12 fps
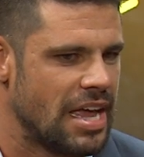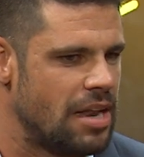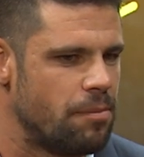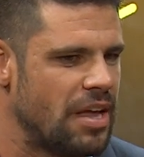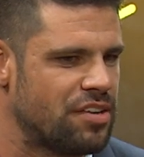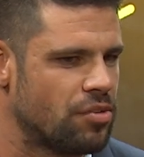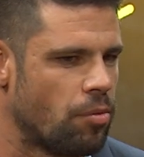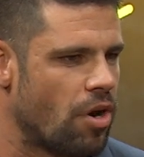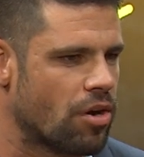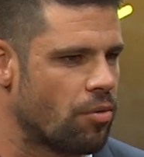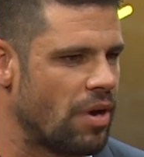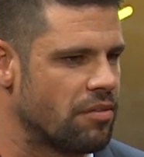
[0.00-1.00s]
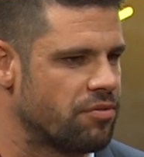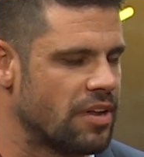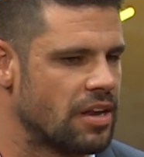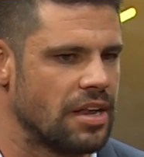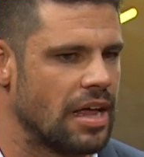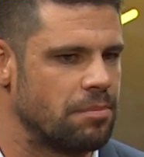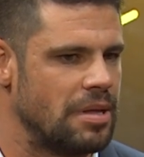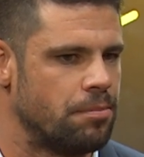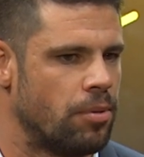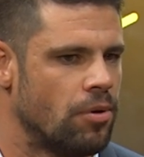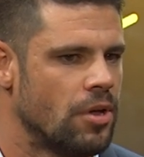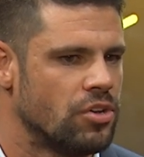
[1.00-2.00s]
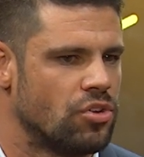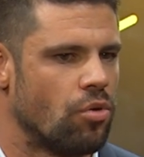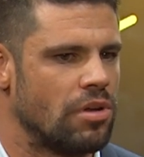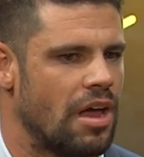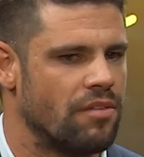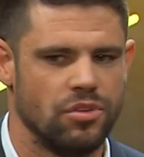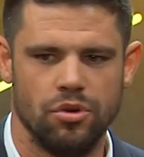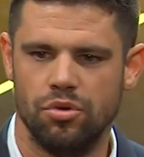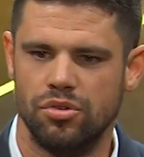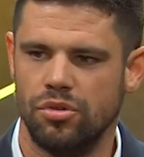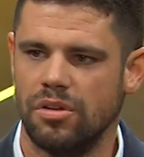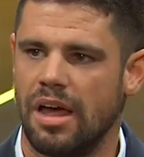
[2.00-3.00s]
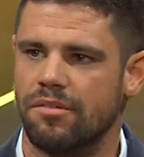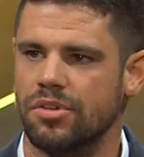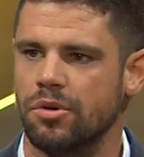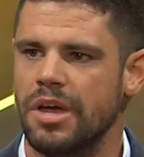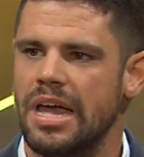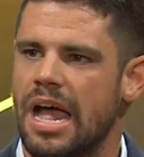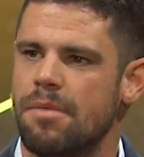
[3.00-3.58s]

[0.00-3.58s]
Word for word: And it makes you walk around feeling like people don't love you who do love you.